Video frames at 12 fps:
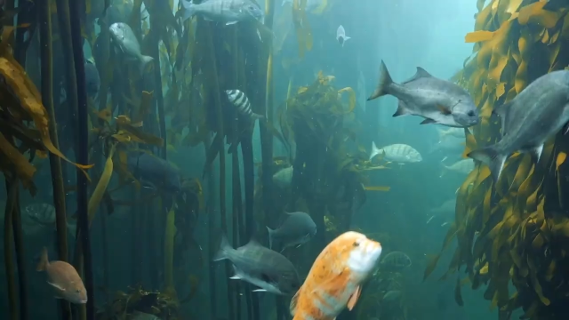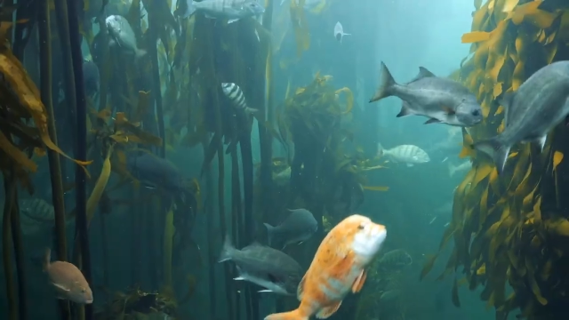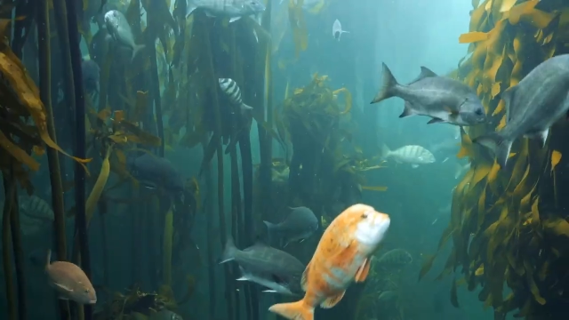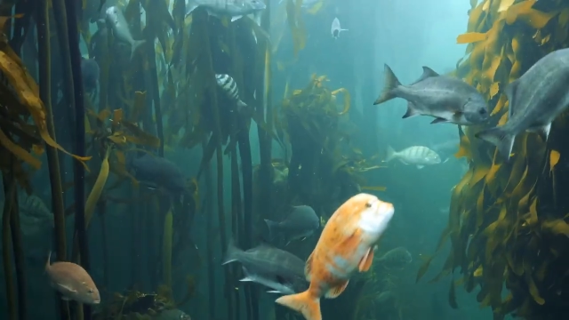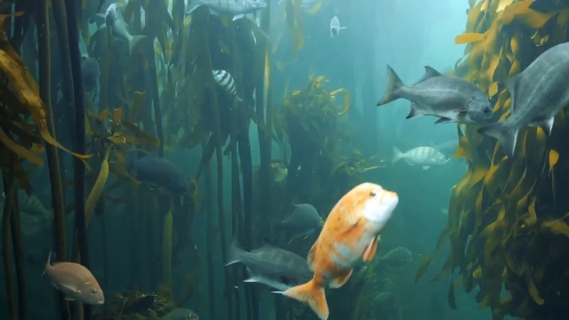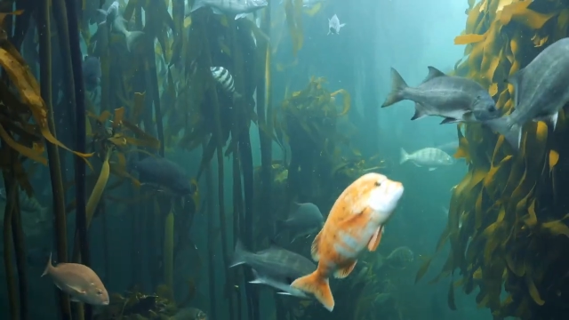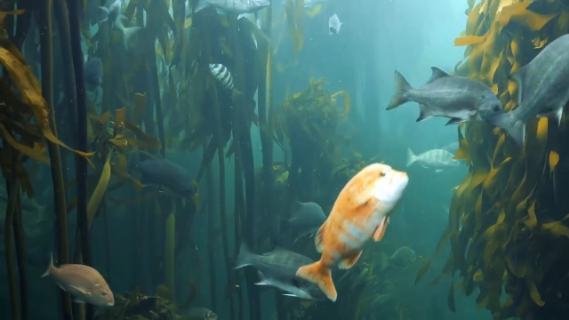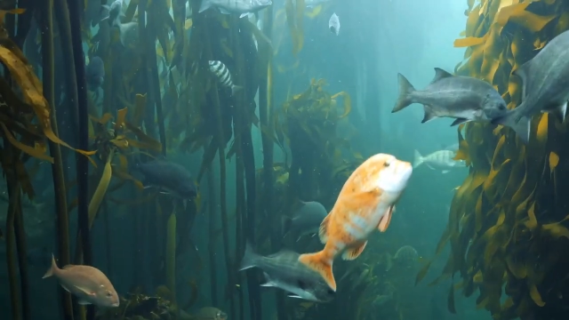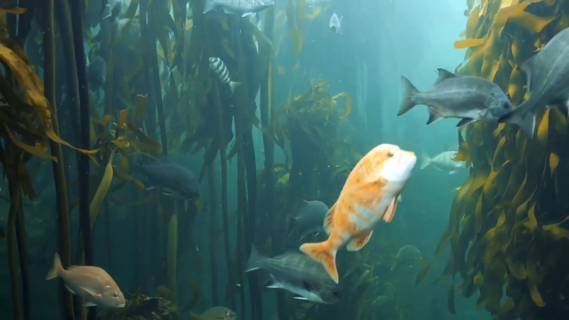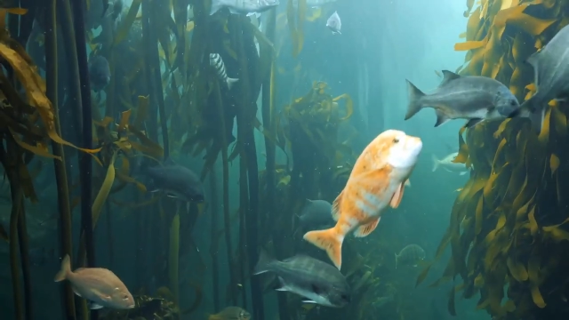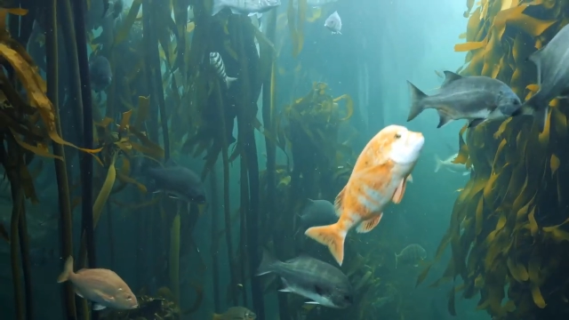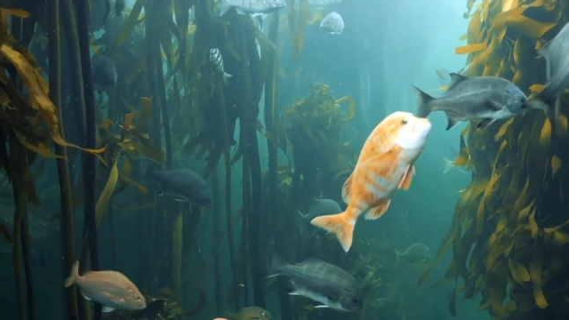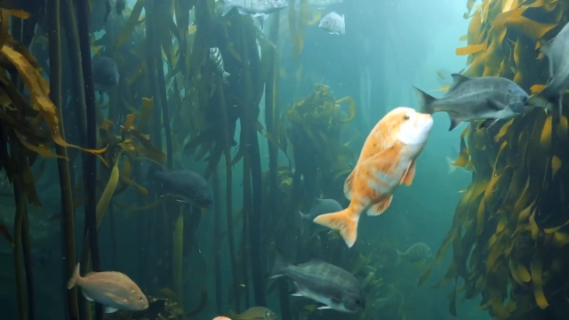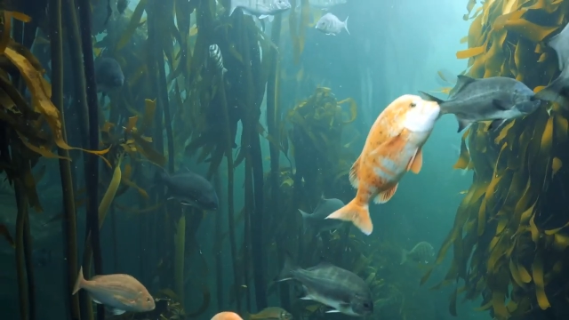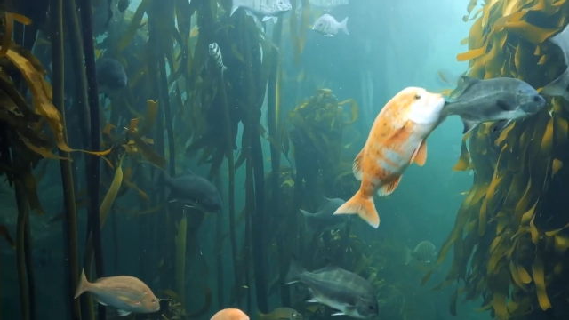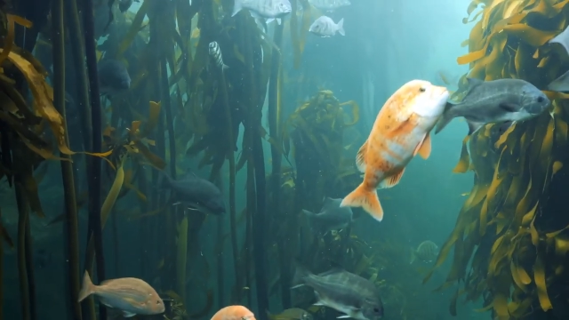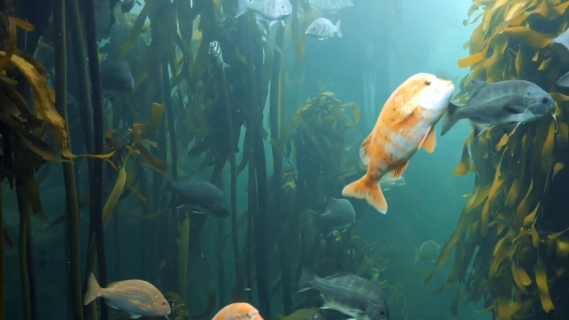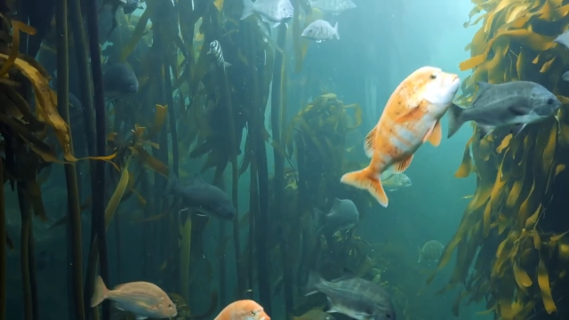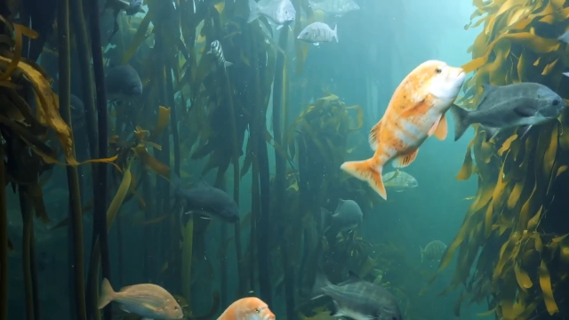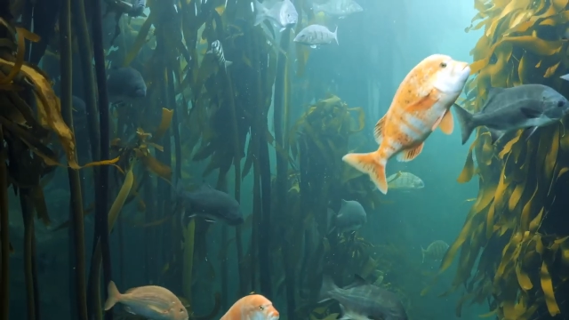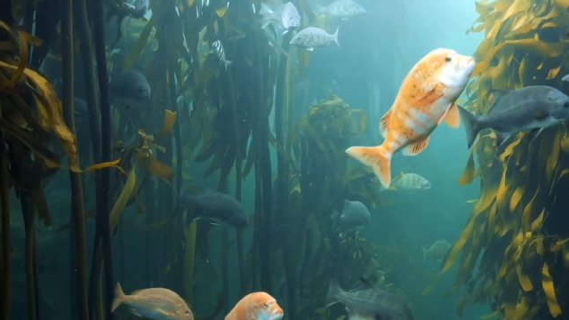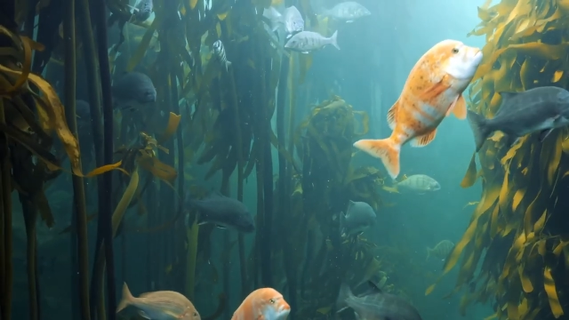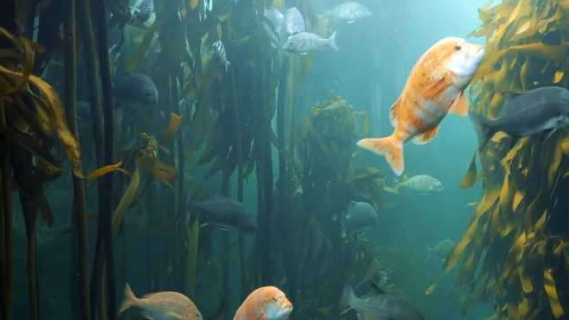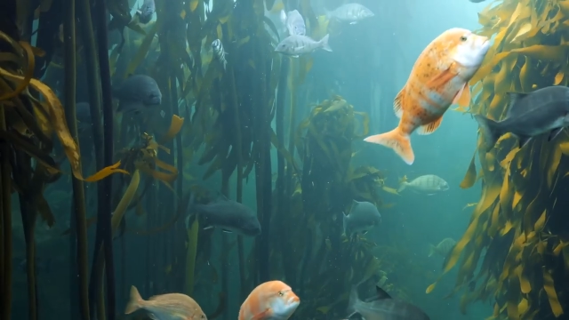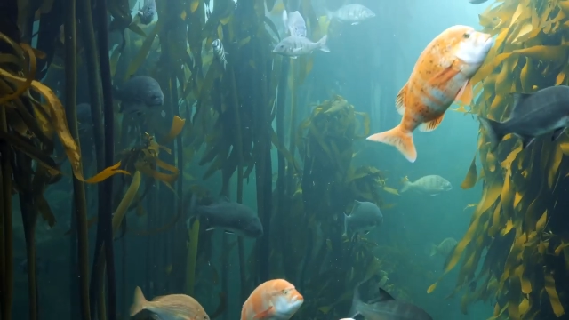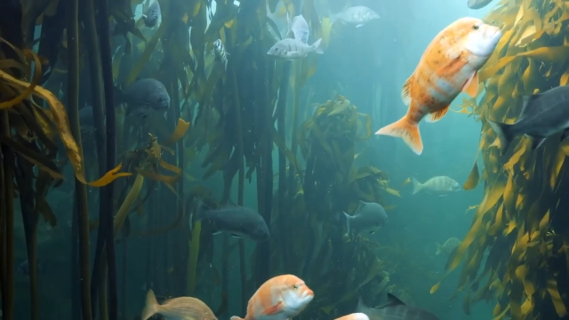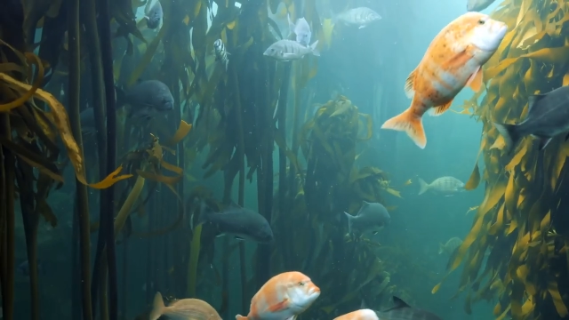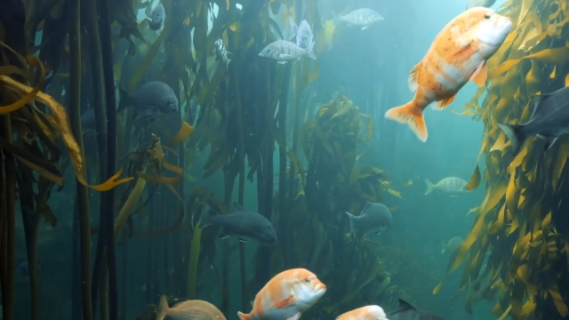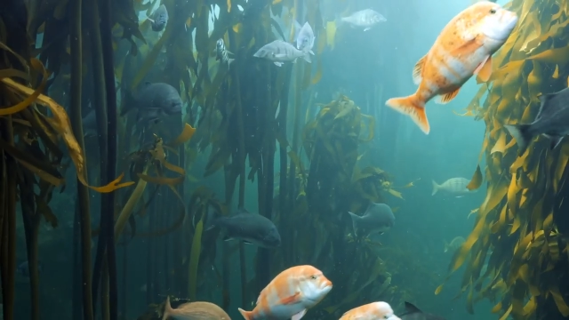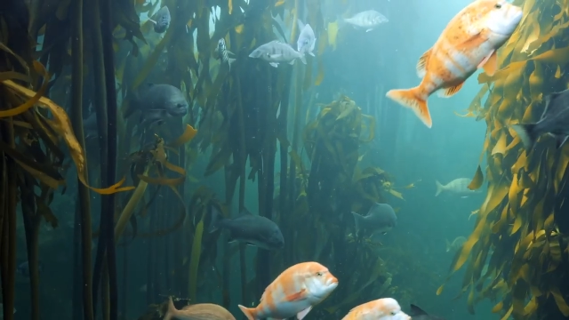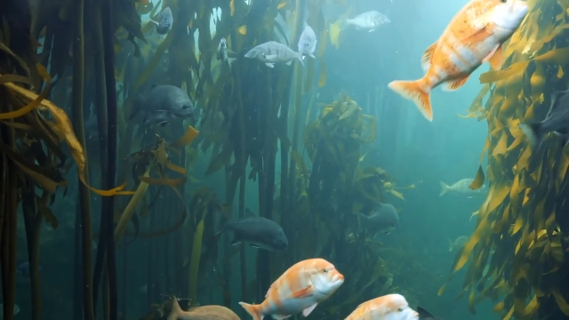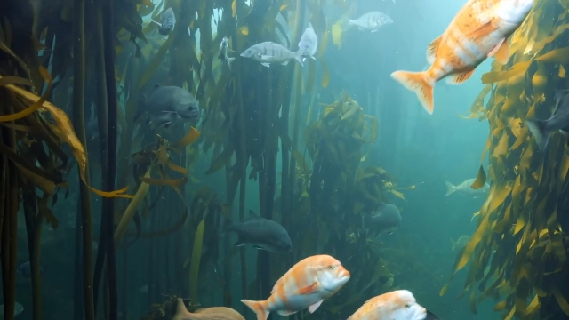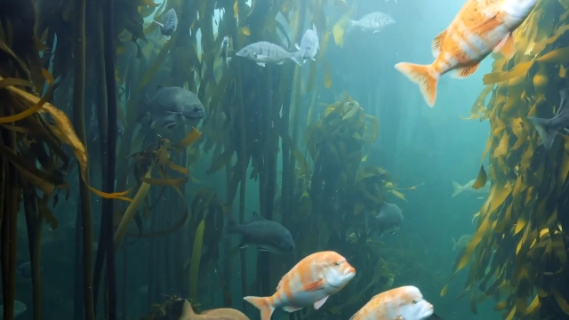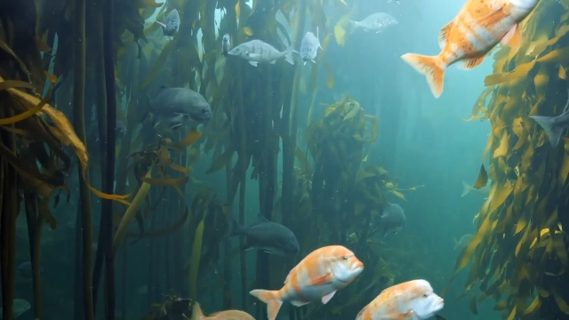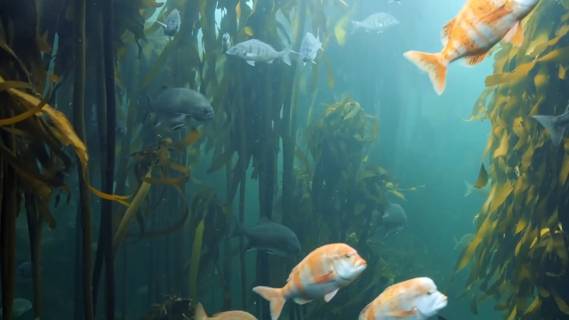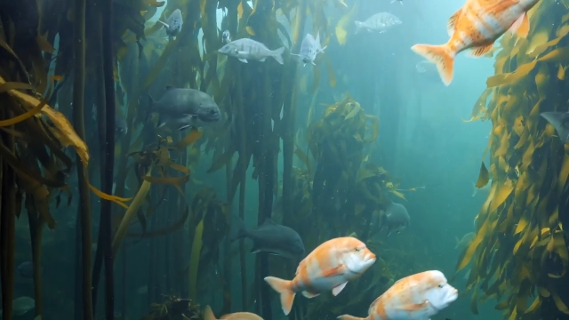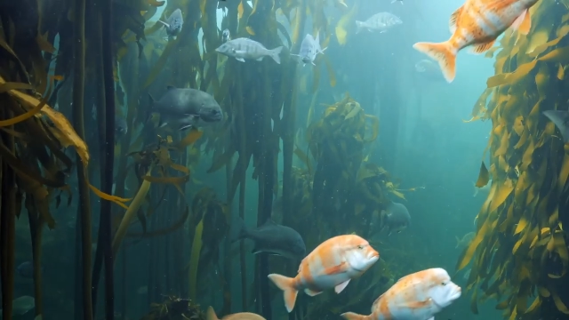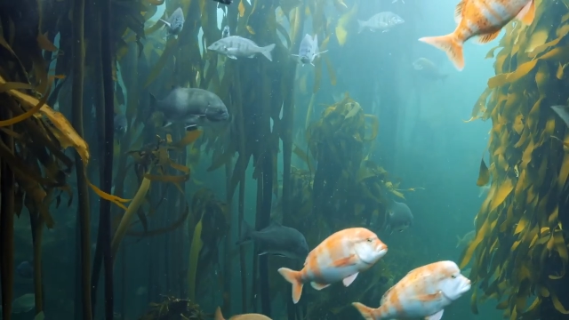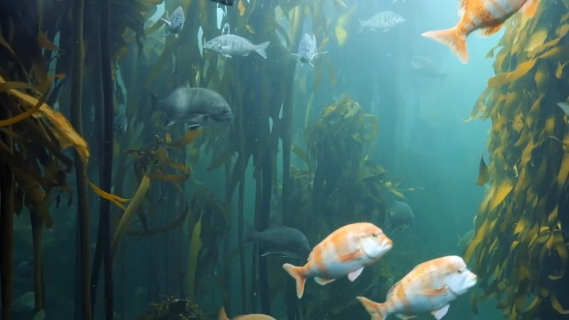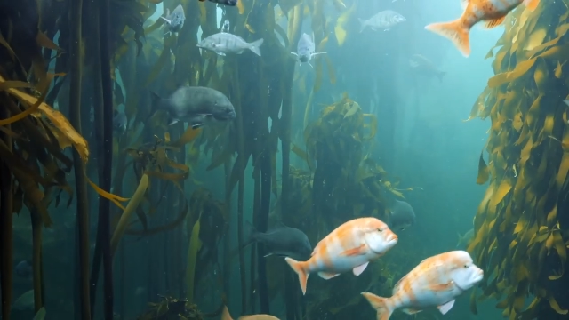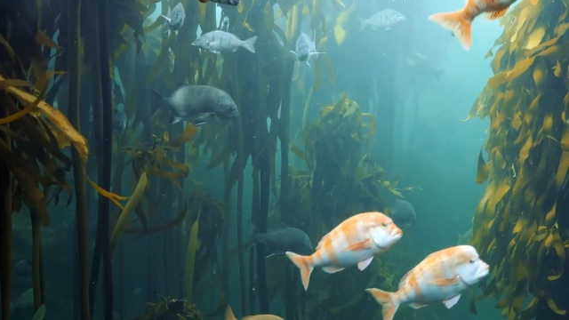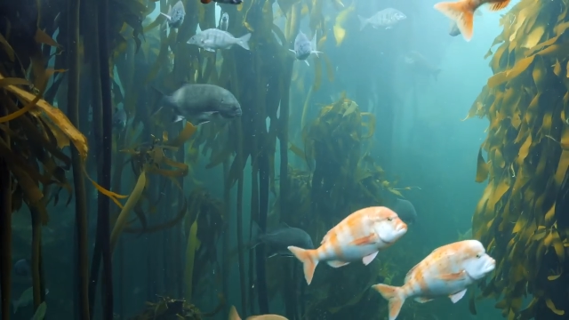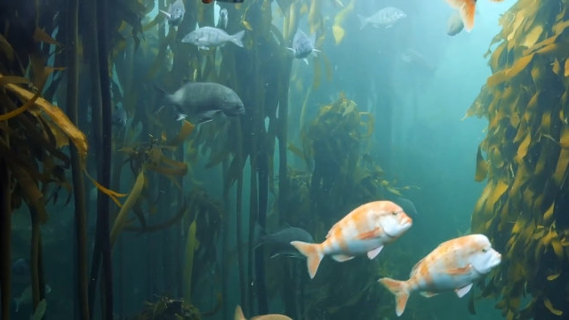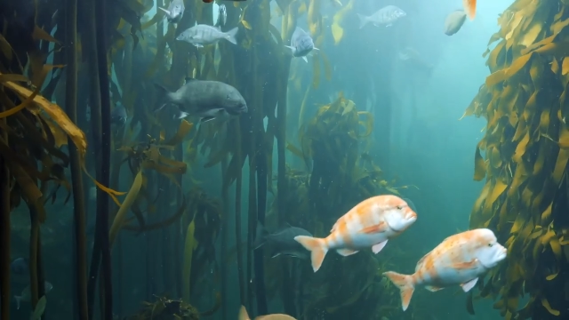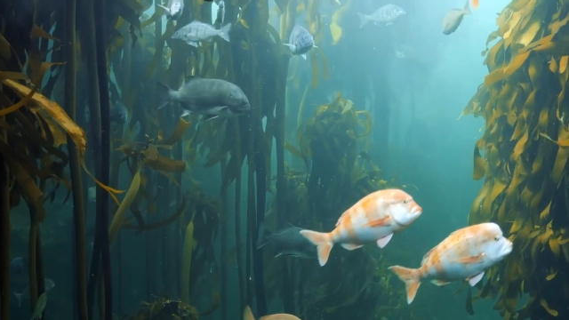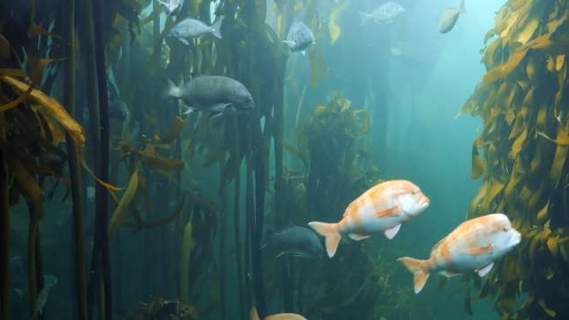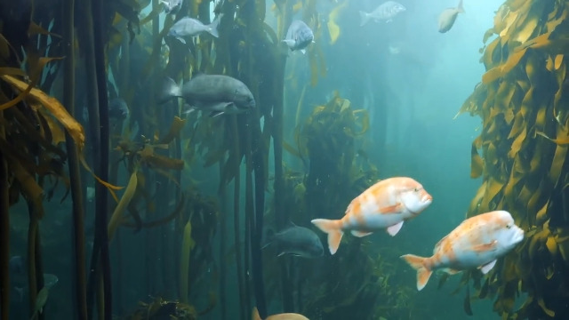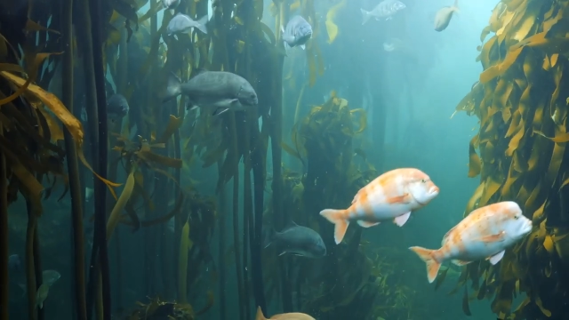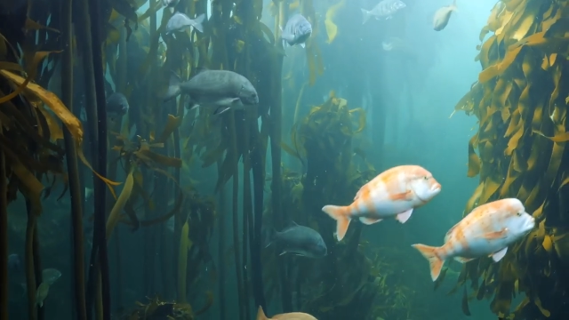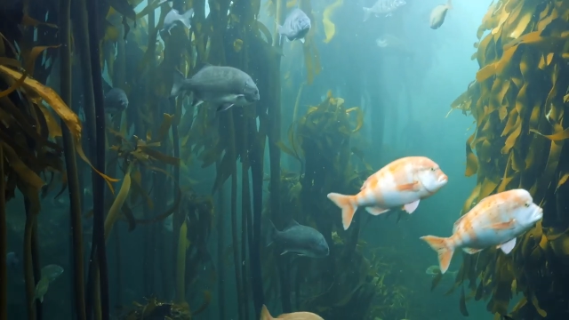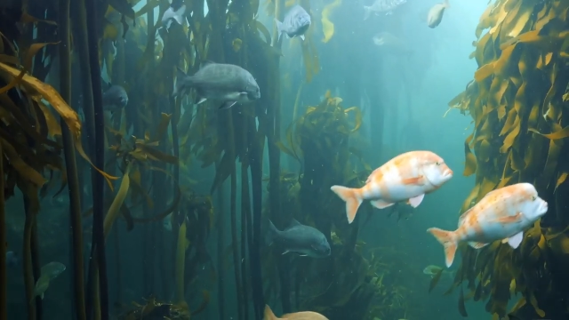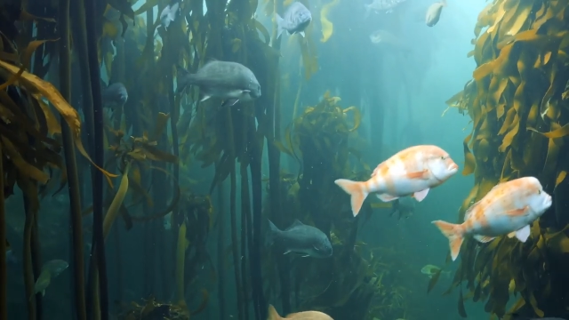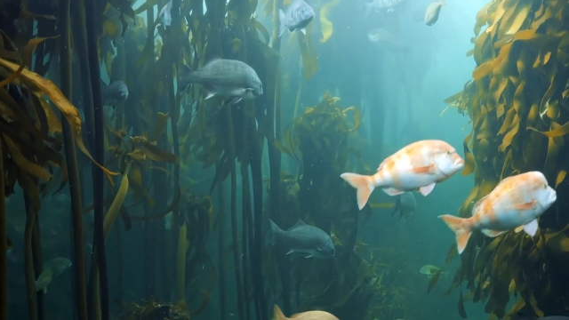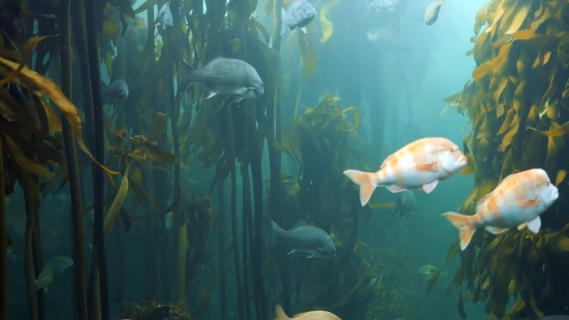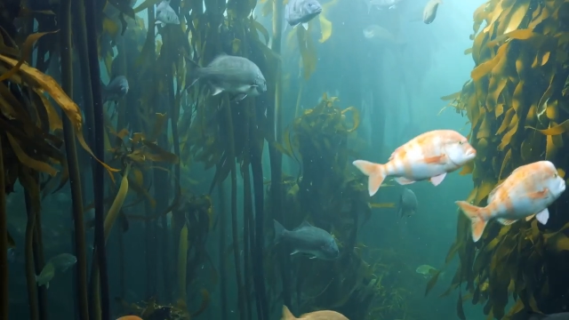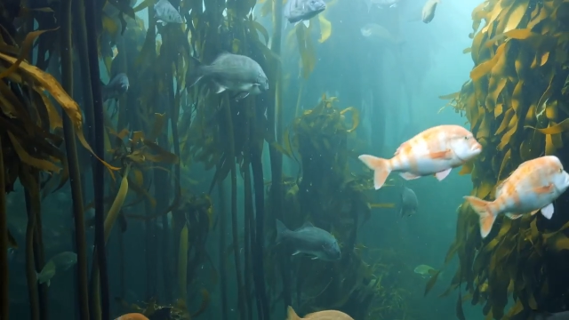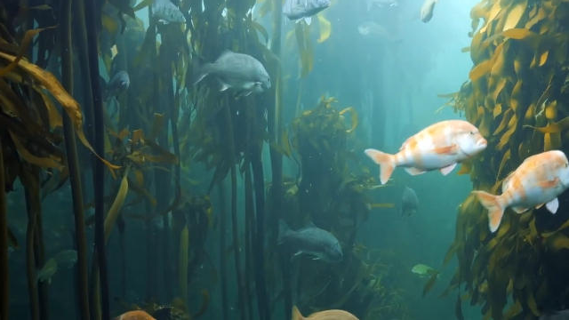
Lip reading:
Nobody's mouth can be seen.